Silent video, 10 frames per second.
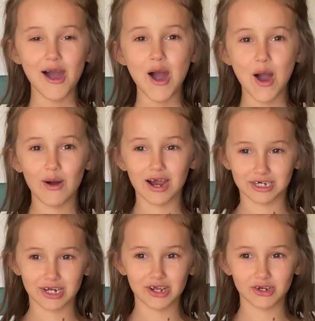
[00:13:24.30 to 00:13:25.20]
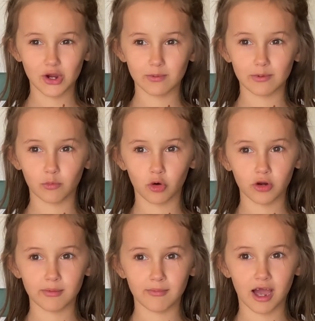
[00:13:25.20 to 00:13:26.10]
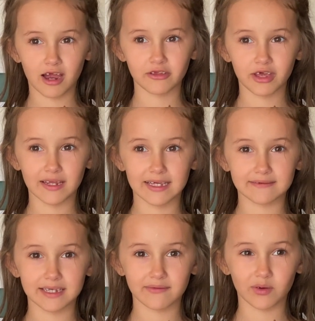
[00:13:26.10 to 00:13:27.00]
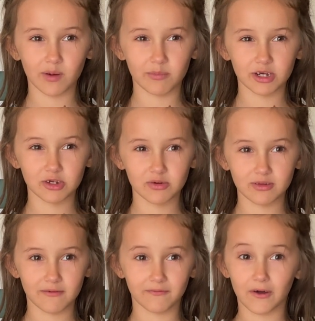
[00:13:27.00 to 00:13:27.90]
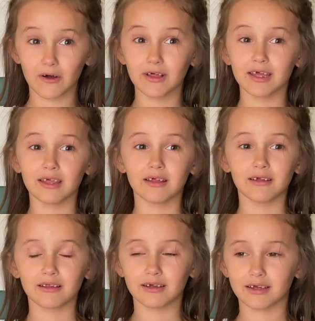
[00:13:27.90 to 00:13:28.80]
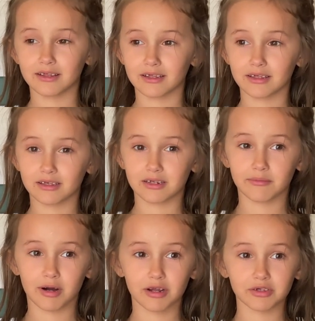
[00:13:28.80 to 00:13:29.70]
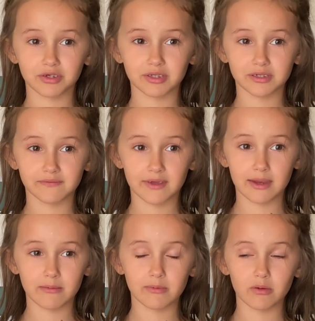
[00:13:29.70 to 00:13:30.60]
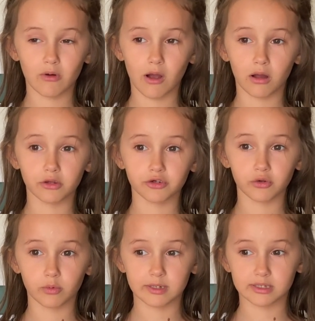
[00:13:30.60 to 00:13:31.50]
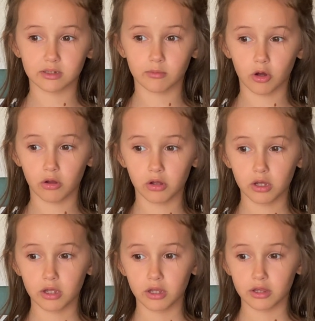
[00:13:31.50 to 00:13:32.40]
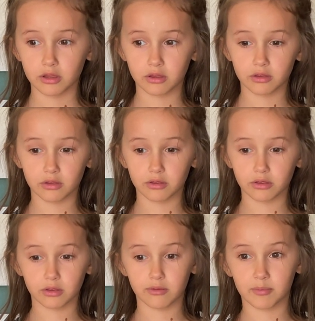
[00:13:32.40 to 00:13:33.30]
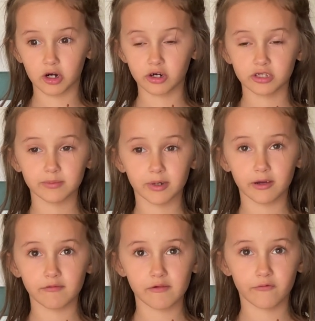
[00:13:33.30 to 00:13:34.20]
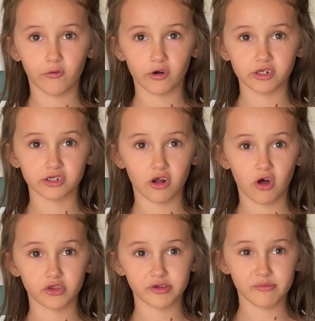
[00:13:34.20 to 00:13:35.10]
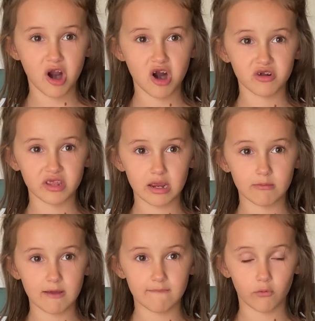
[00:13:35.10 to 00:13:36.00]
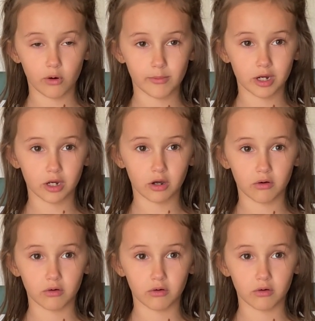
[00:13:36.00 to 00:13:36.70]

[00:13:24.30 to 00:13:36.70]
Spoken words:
Oh, hushed October, morning mild, that leaves have ripened to the fall. Tomorrow's and if they be wild, should waste them all. The birds above the forest call, tomorrow they may form and go.